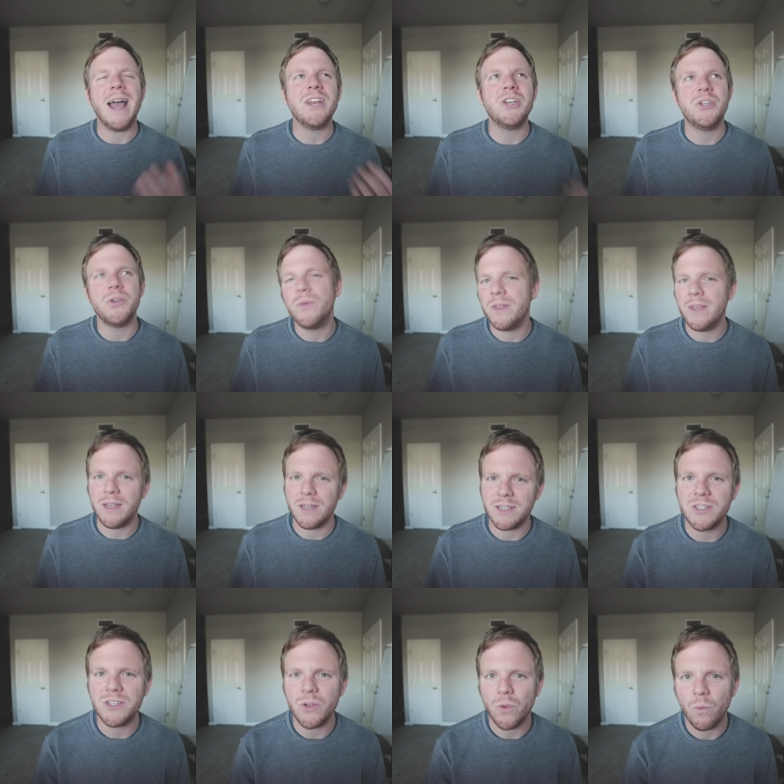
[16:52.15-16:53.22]
I do think it
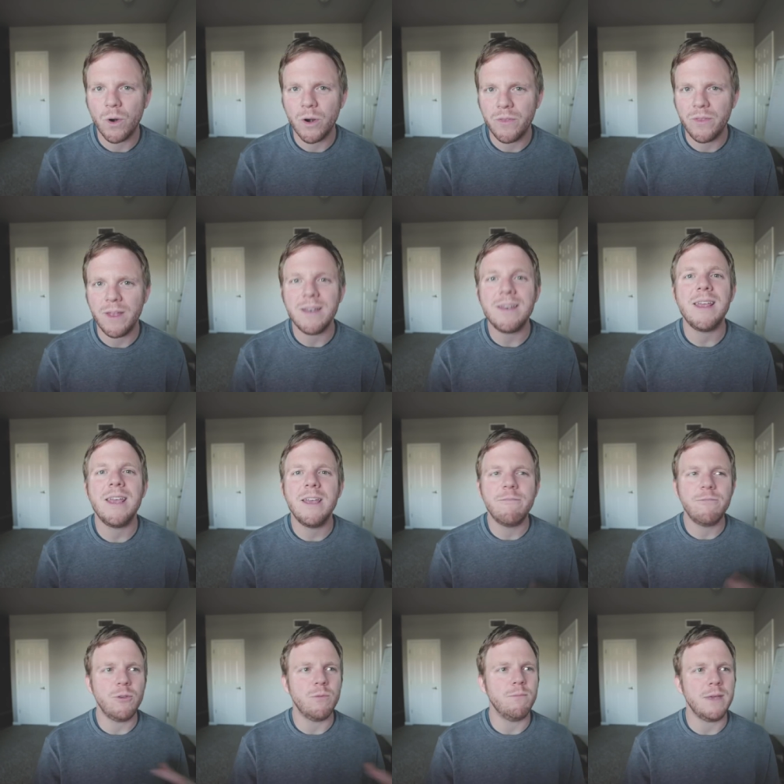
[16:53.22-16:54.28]
is still worth it
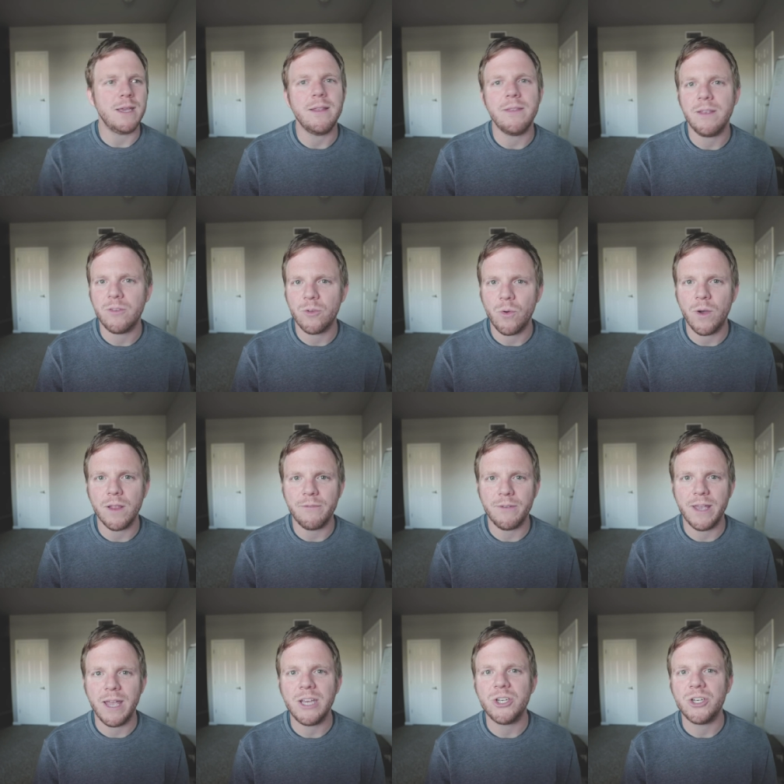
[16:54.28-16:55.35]
if you meet these
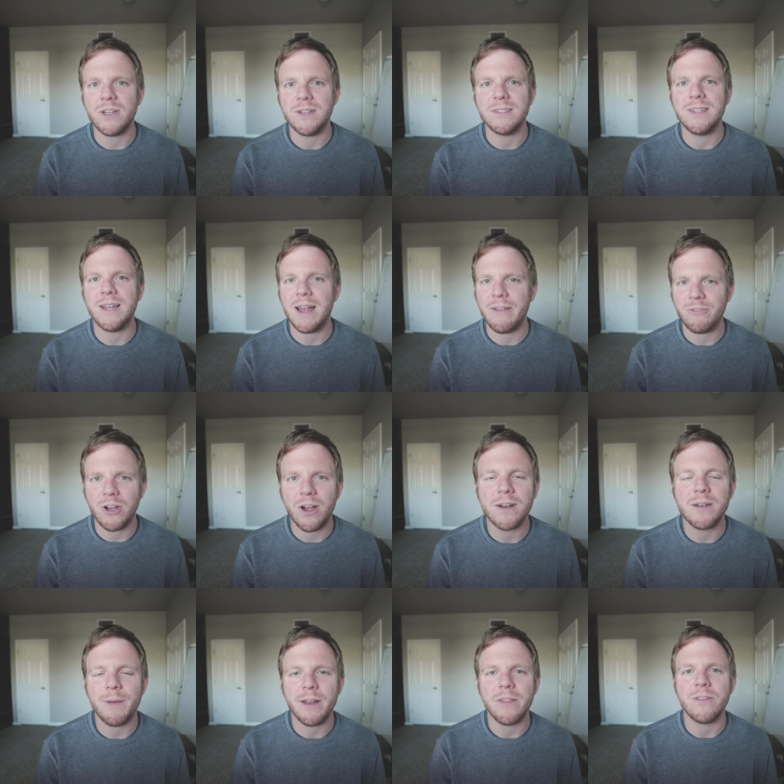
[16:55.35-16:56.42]
qualifications that I've
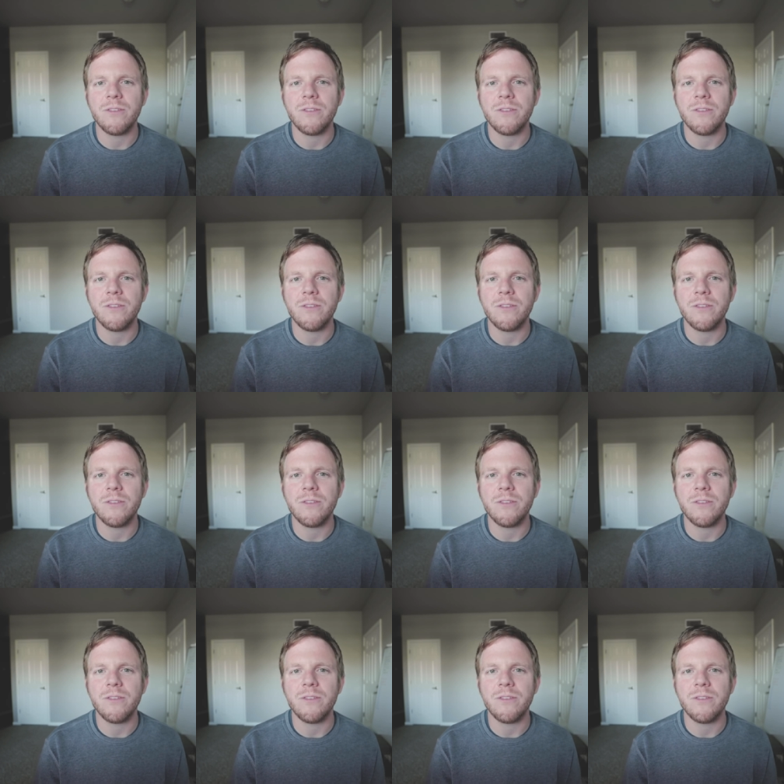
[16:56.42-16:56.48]
talked about in